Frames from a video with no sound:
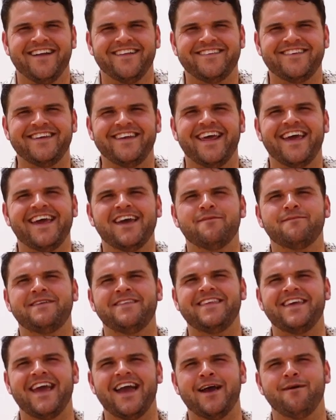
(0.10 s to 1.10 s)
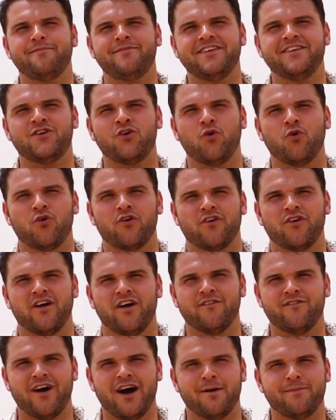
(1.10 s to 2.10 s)
Today I'm in the empty quarter
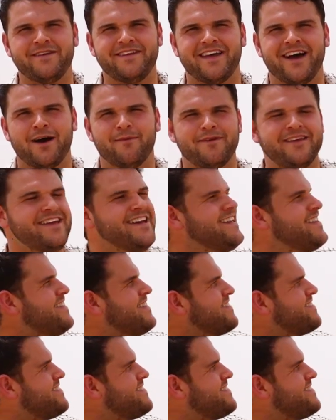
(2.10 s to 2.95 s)
of Abu Dhabi, the